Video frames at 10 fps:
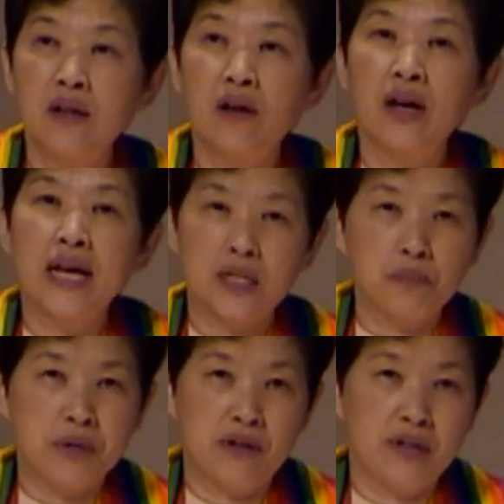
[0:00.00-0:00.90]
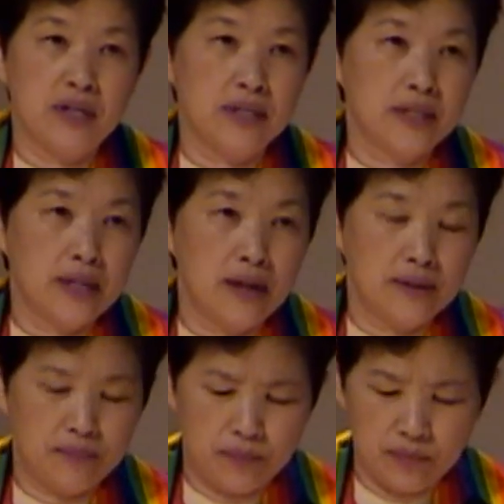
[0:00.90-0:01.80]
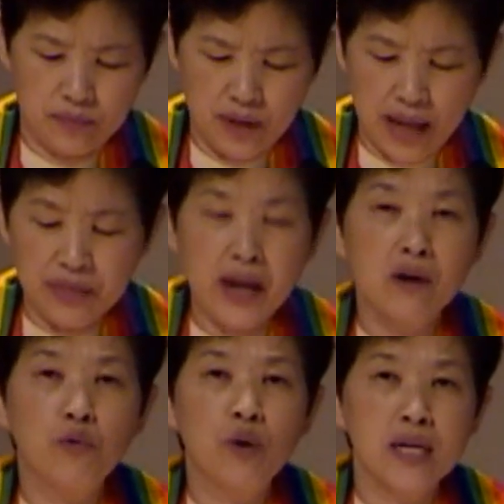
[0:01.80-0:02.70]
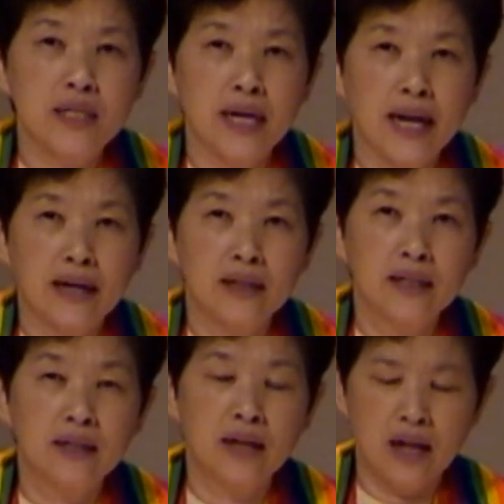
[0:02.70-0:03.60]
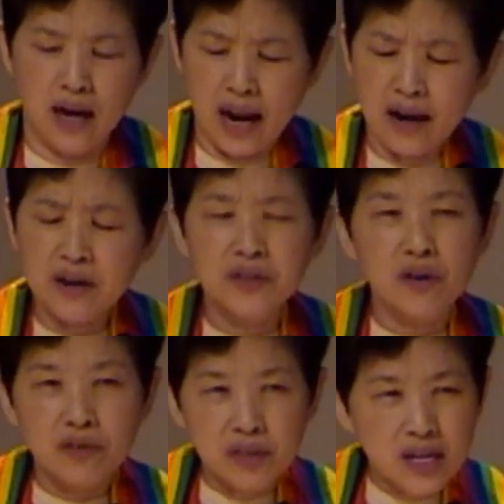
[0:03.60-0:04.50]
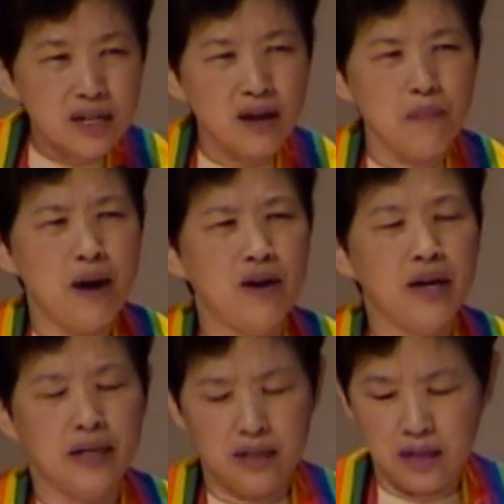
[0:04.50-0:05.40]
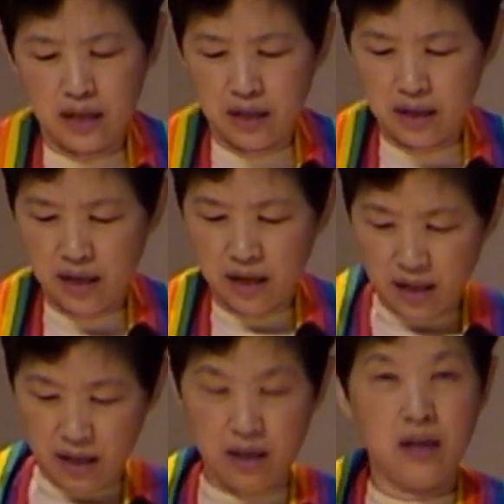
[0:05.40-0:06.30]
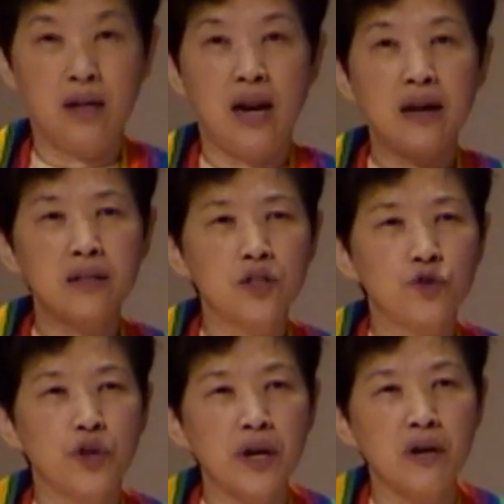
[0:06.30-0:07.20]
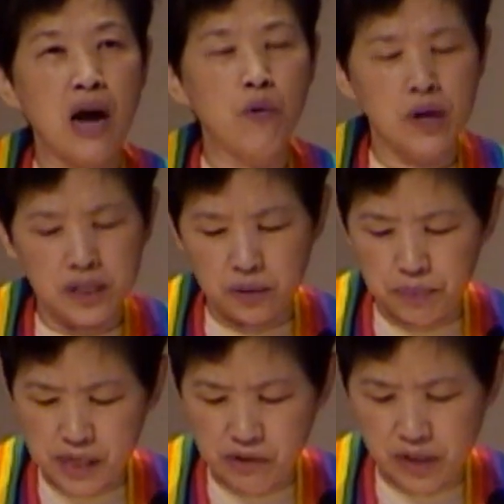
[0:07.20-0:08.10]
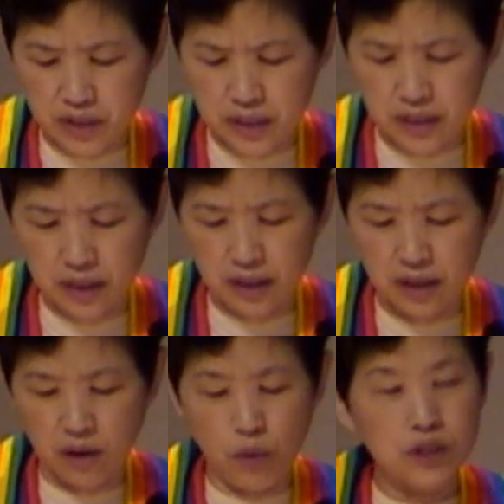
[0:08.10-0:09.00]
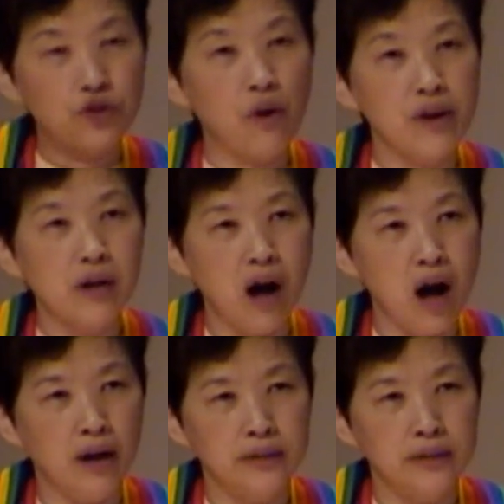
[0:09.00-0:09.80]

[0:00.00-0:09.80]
experience. And their reasoning let us think about it. Let us share our experience. What's going on?